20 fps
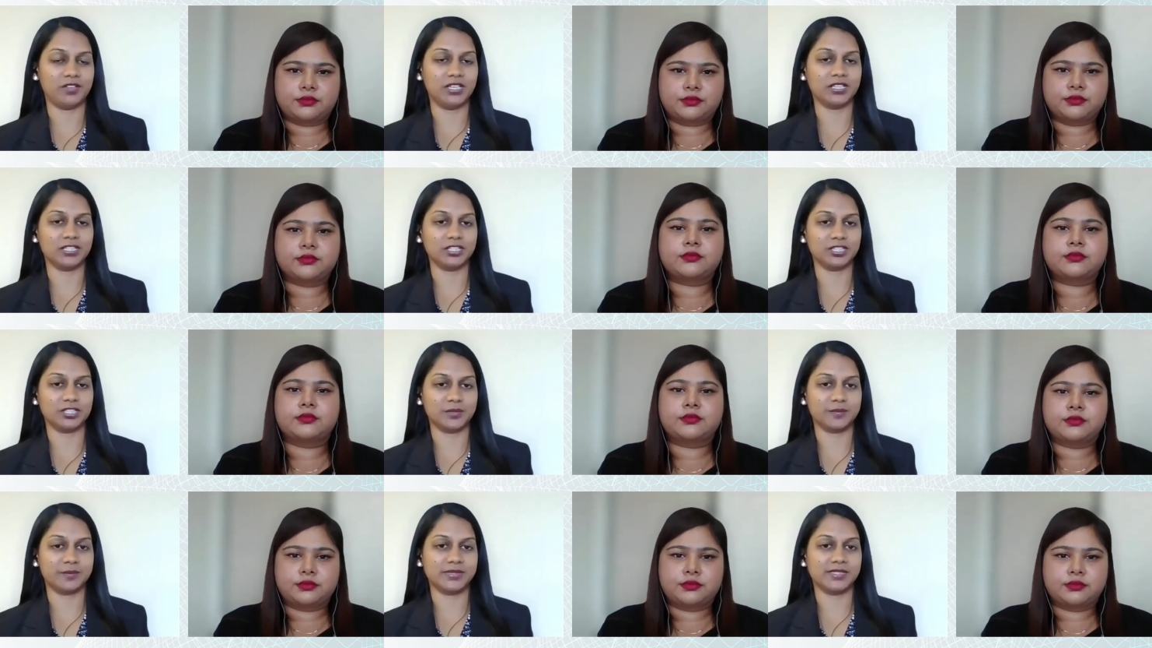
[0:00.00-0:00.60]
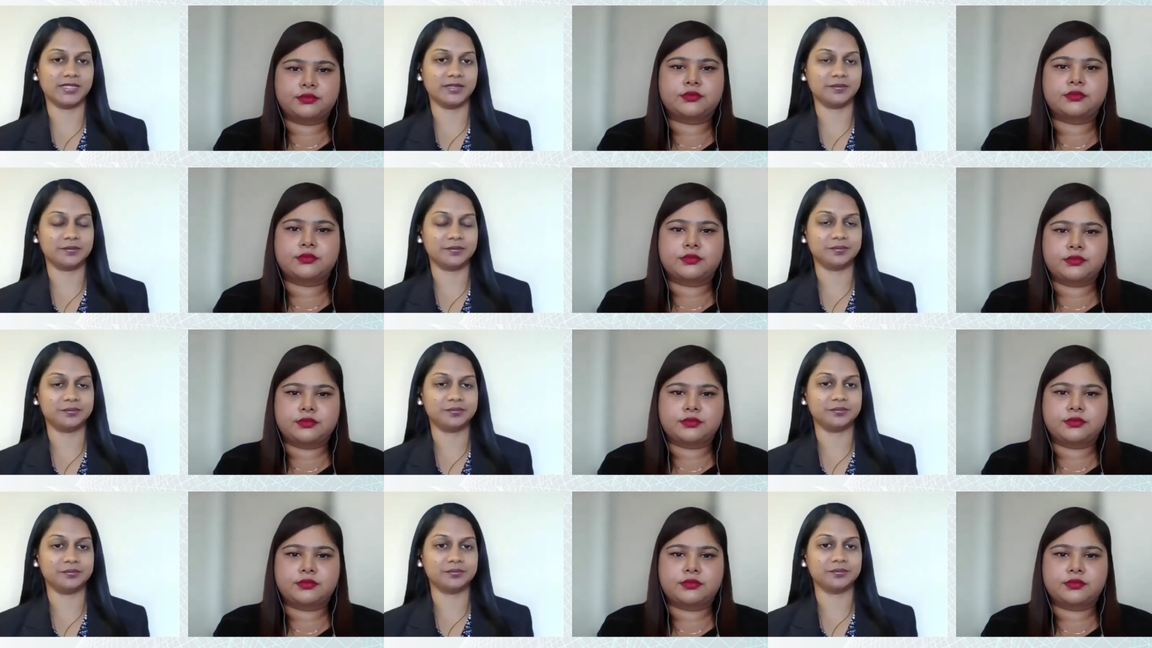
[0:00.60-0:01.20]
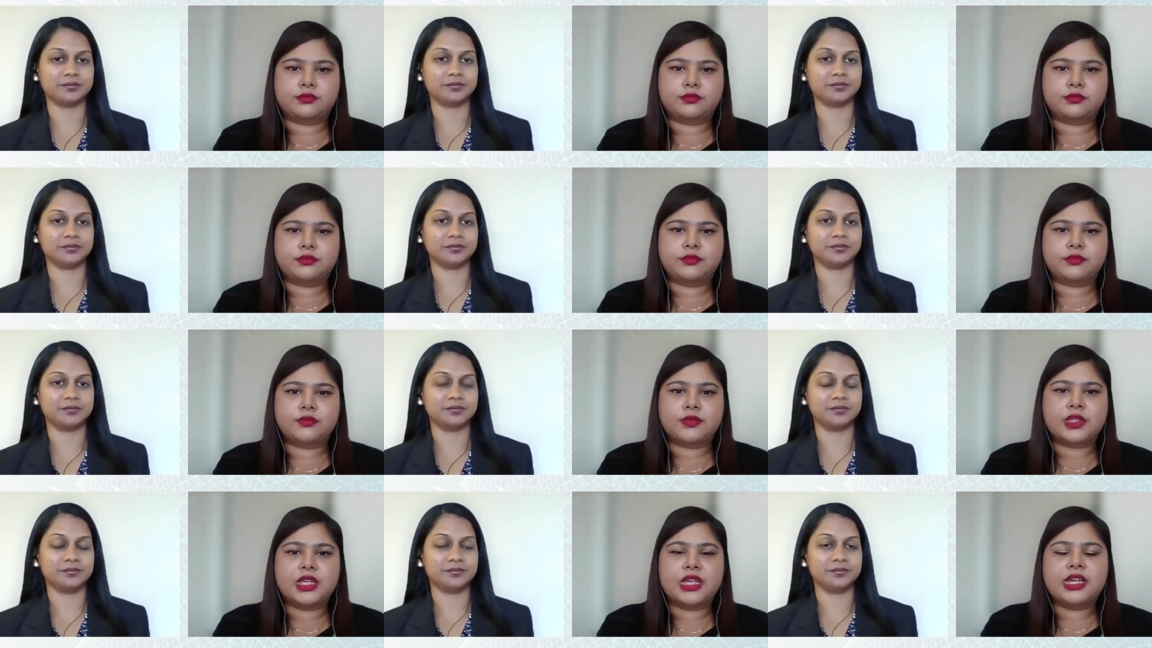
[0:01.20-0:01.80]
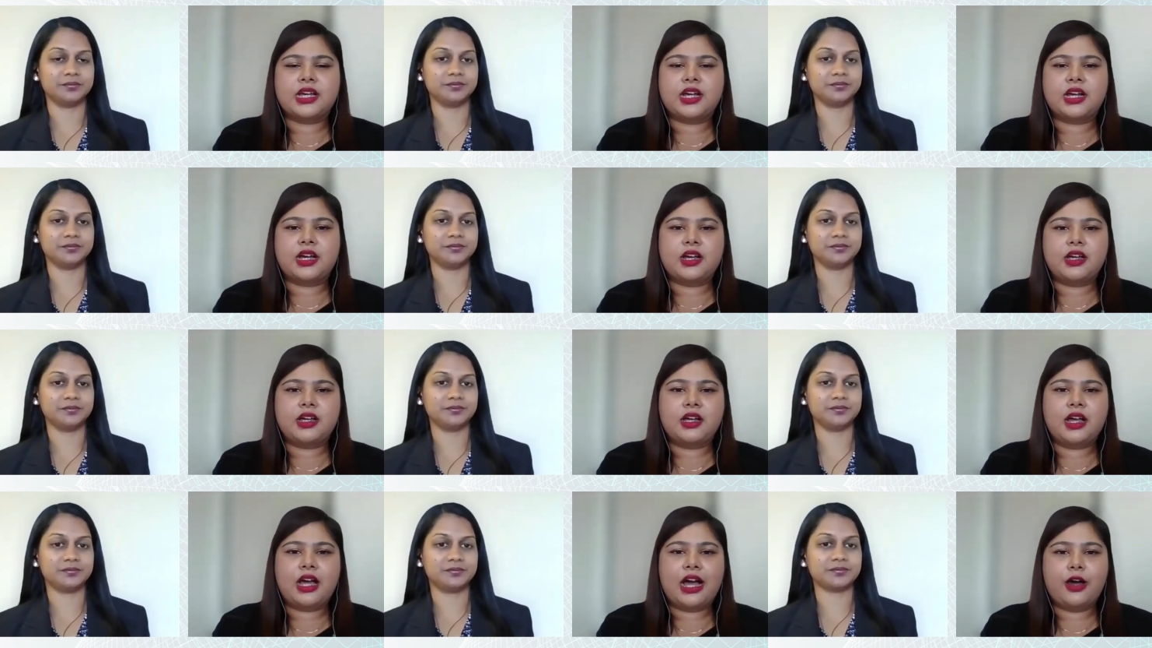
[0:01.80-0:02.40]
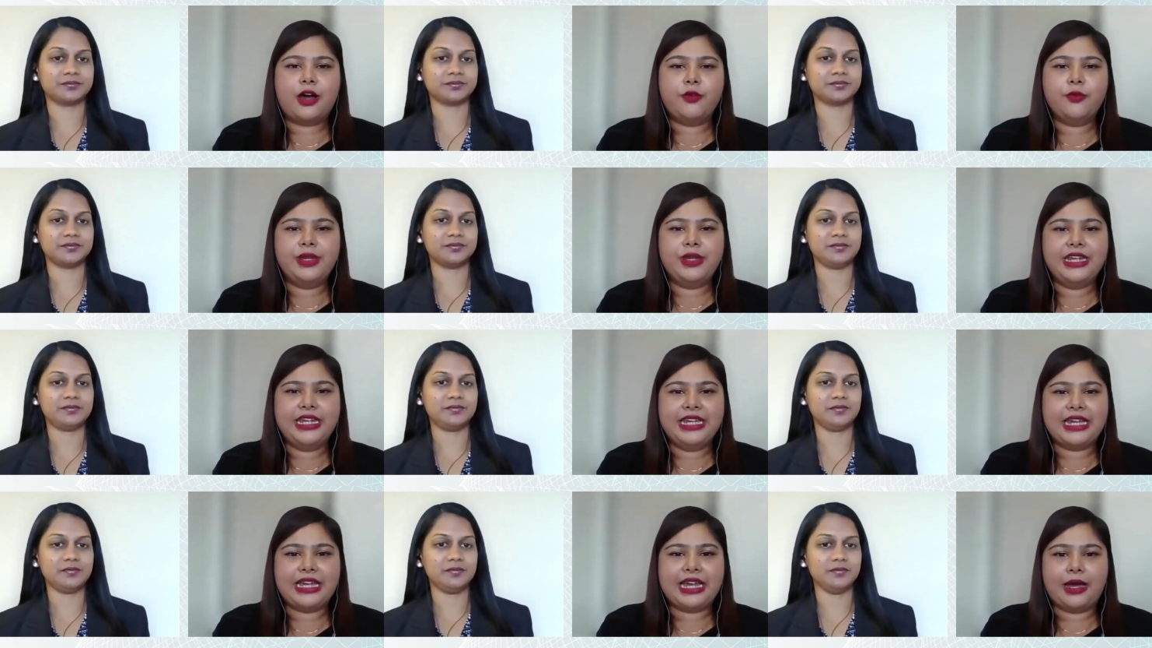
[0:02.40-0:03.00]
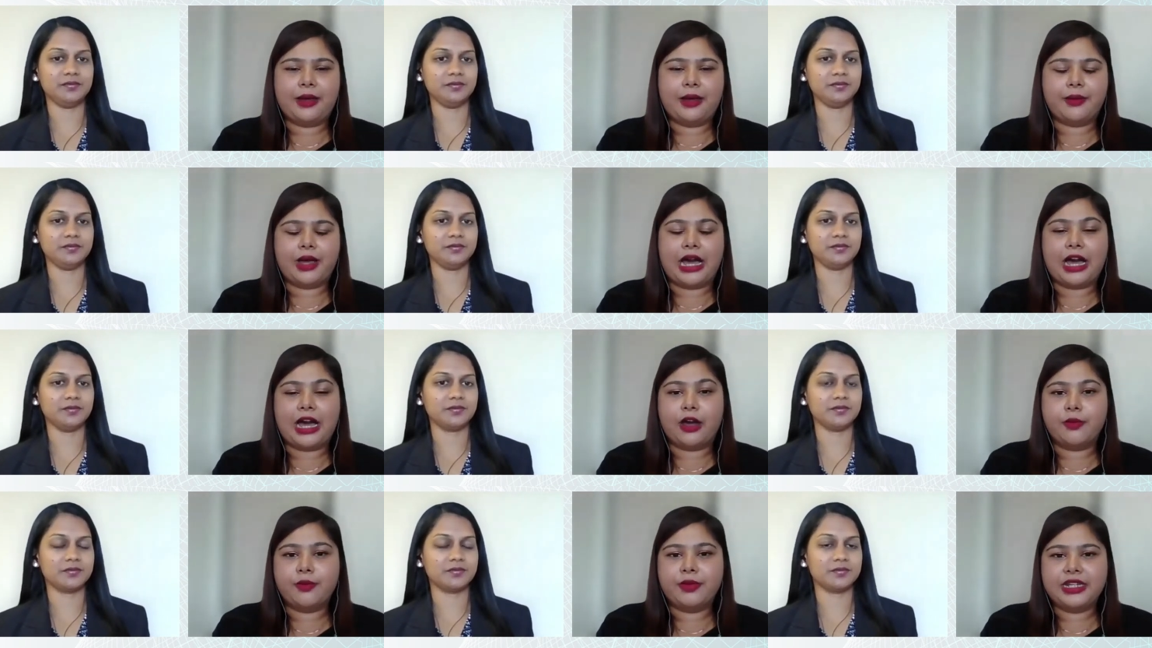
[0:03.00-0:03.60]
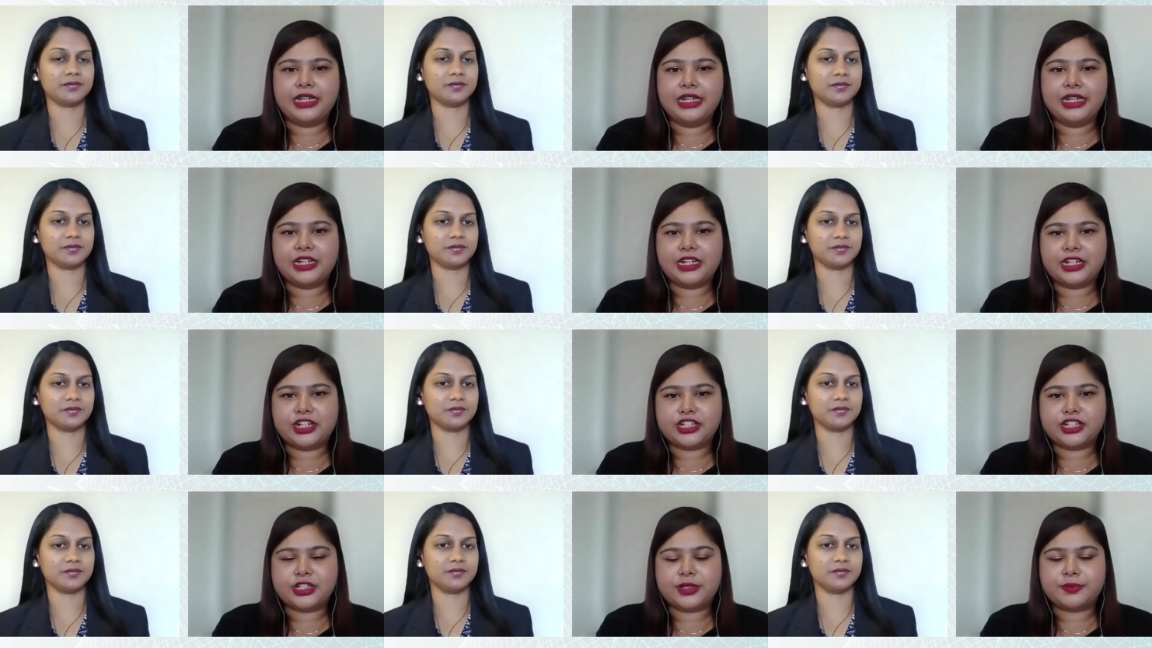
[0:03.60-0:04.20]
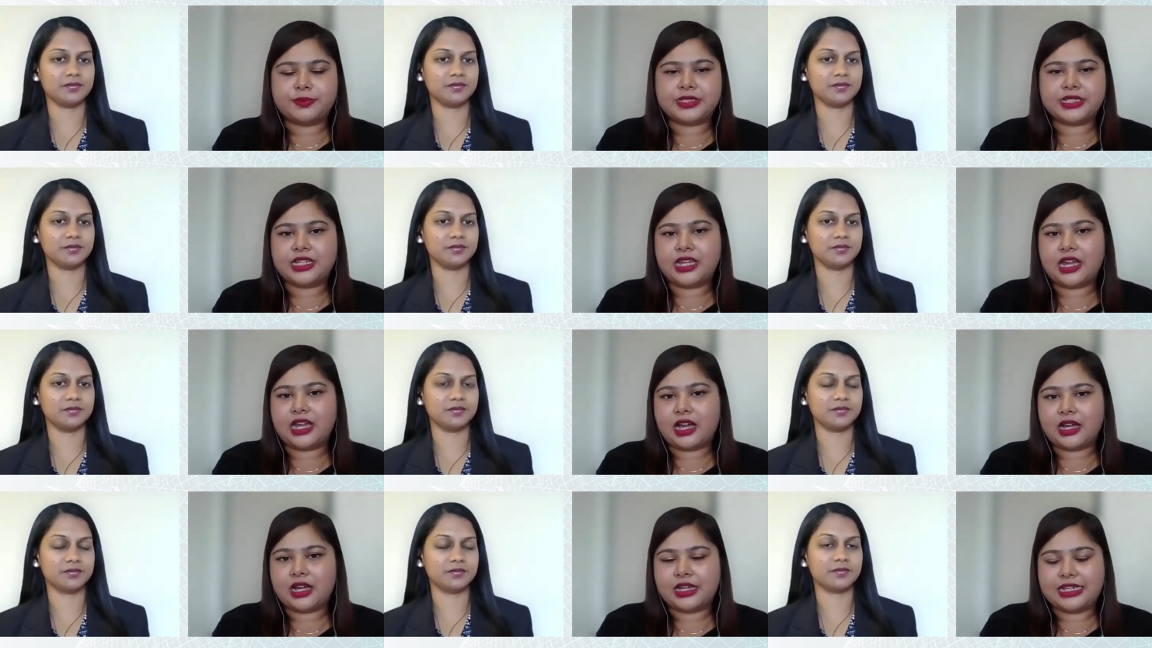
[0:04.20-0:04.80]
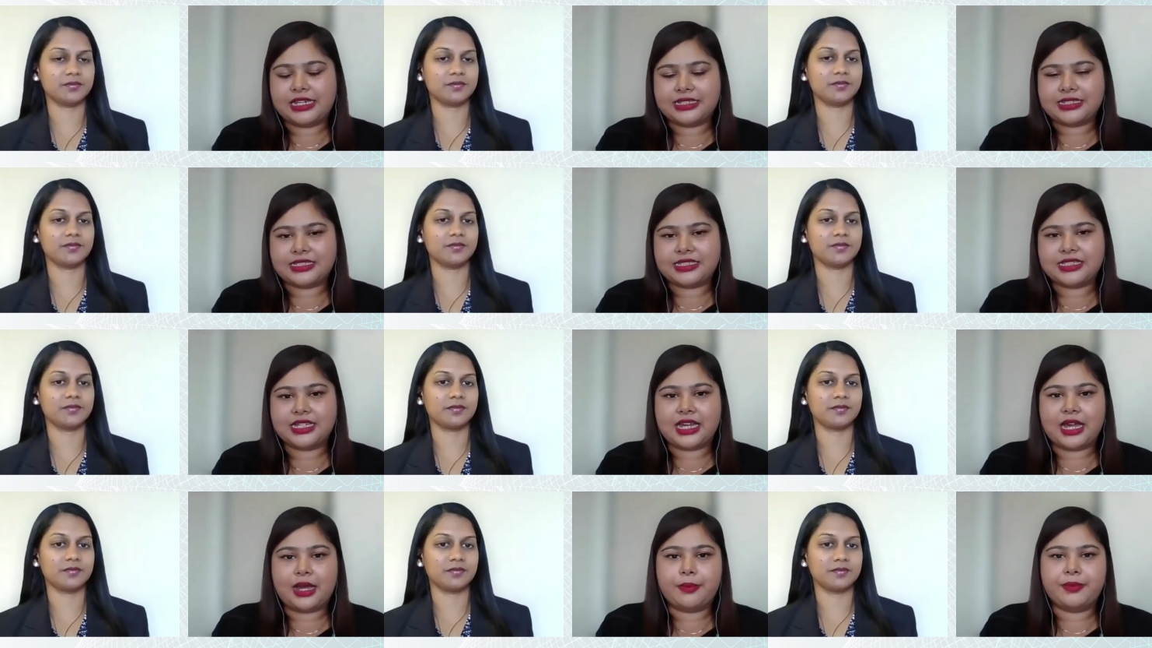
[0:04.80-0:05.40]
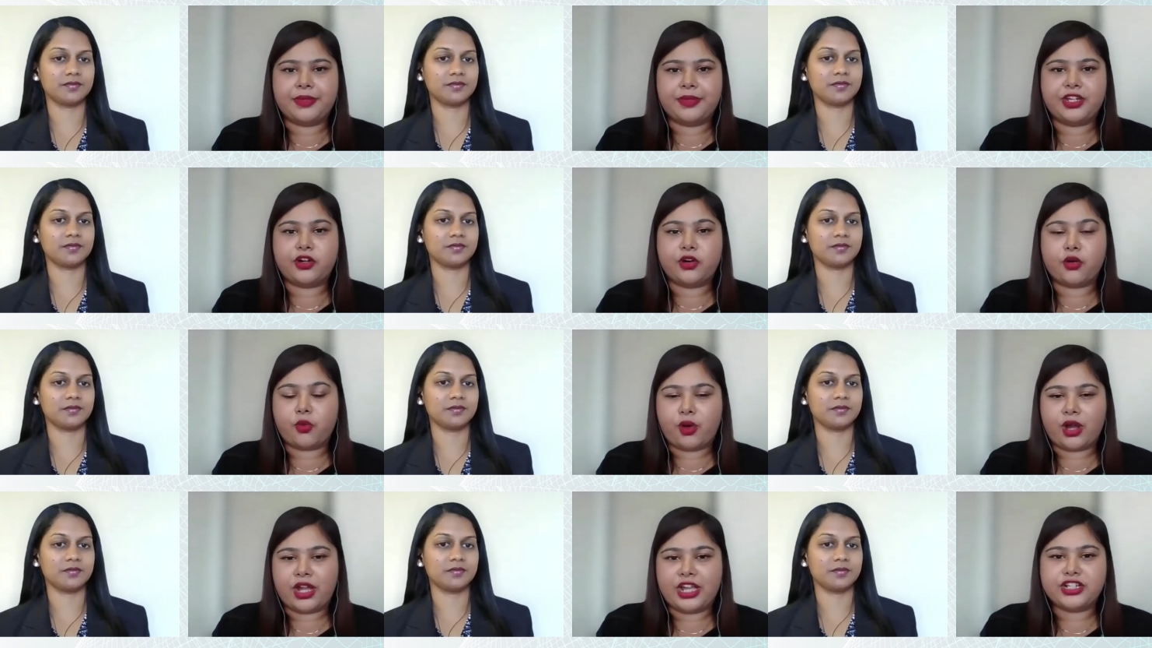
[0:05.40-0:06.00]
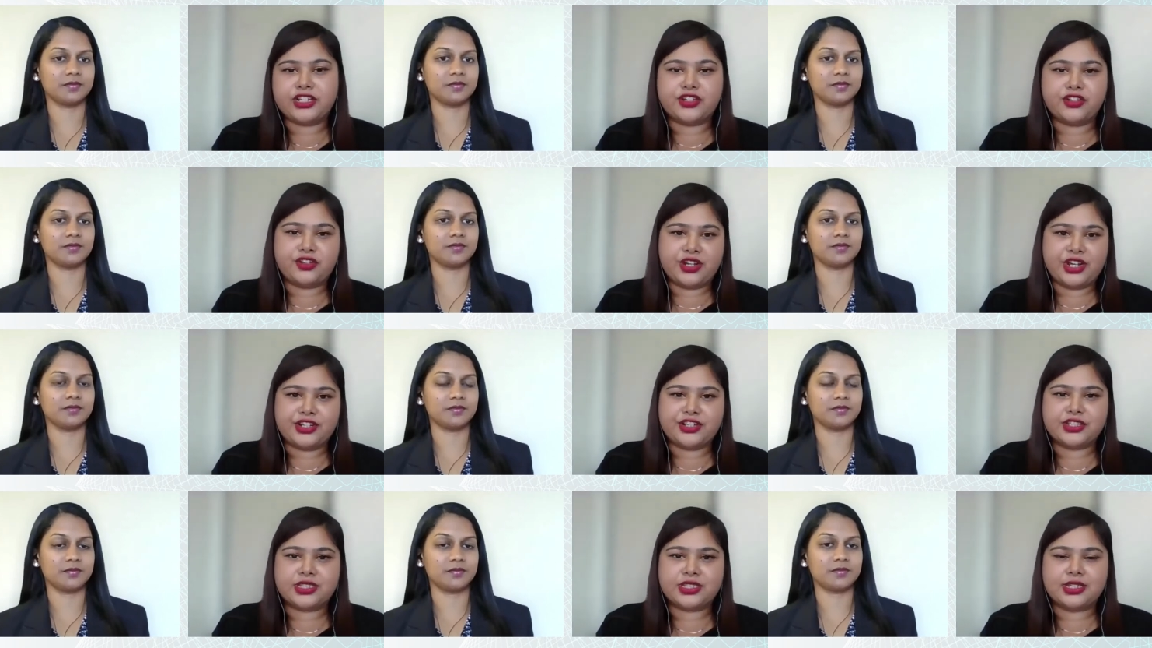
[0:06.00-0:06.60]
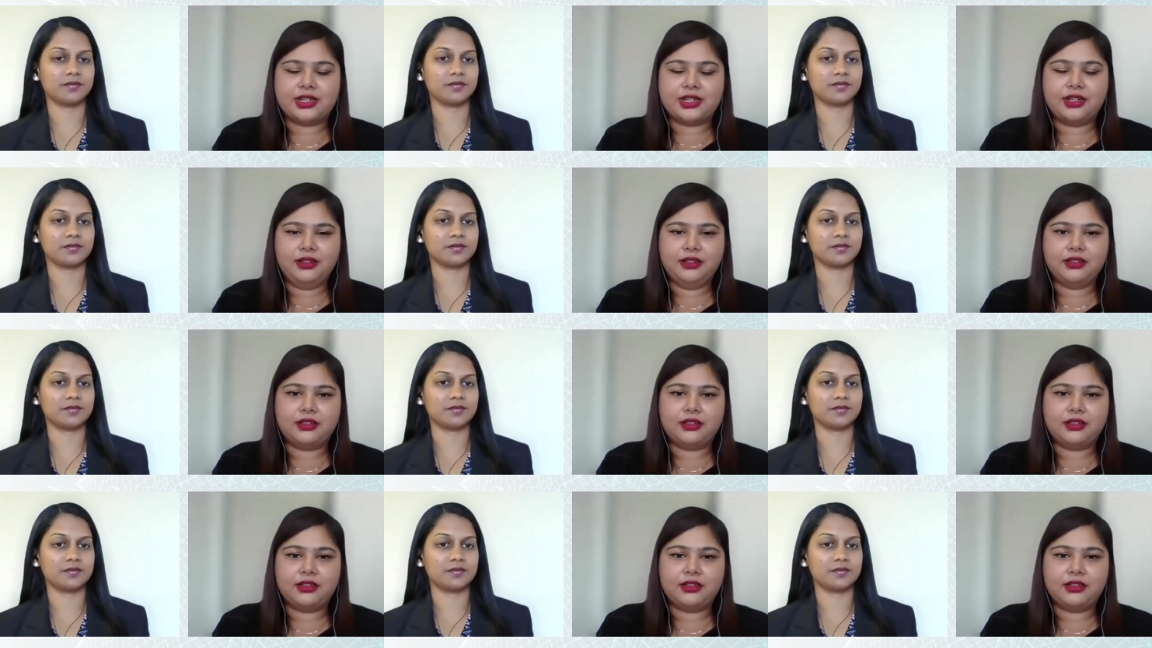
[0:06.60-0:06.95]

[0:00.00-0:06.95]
Speaker 1: learnerships.
Speaker 2: Uh, how many how many learnerships is the company required to register?